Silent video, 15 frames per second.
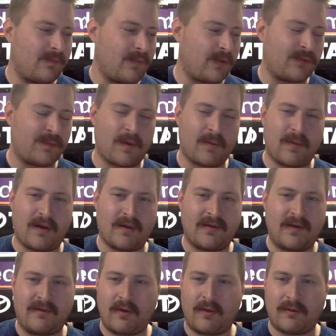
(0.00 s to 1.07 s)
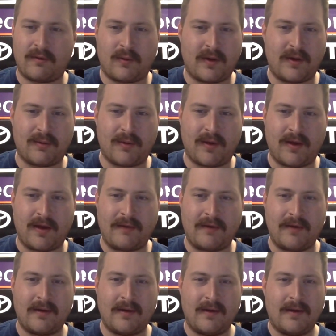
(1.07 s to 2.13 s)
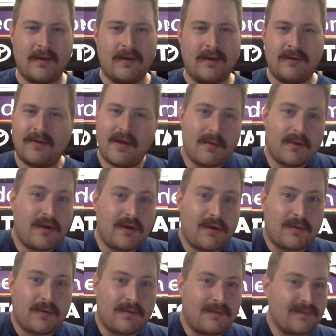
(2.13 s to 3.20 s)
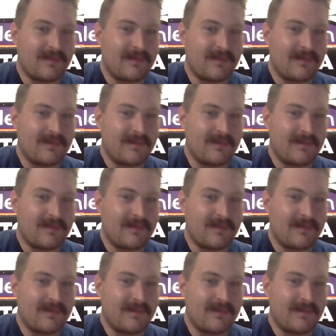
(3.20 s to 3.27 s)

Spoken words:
most part relatively with 23.11, so they were due.